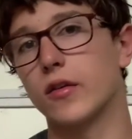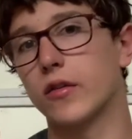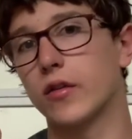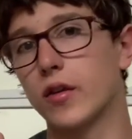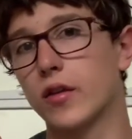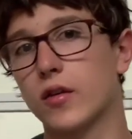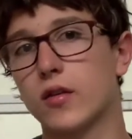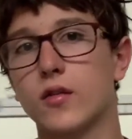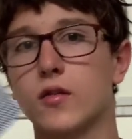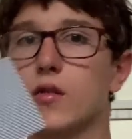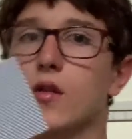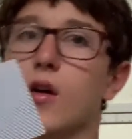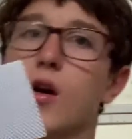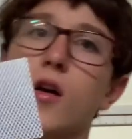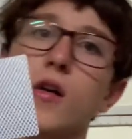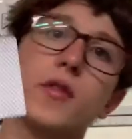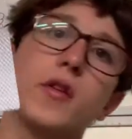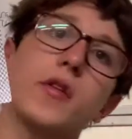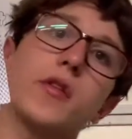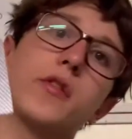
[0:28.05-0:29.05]
and
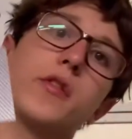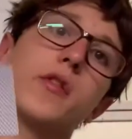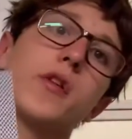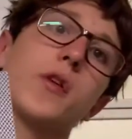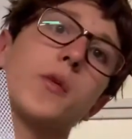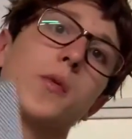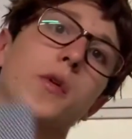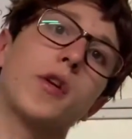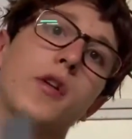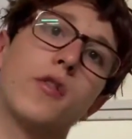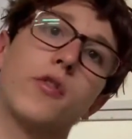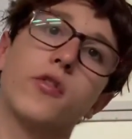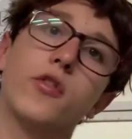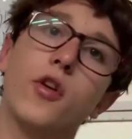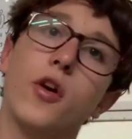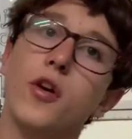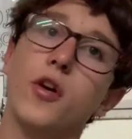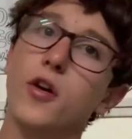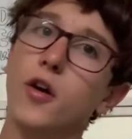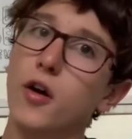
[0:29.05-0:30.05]
obviously we're going to
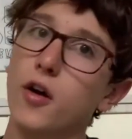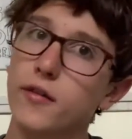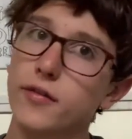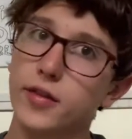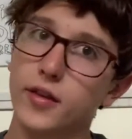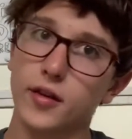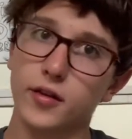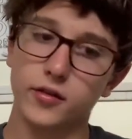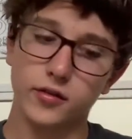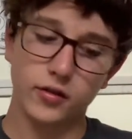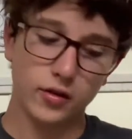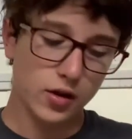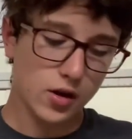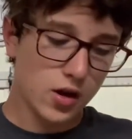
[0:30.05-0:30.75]
start off this.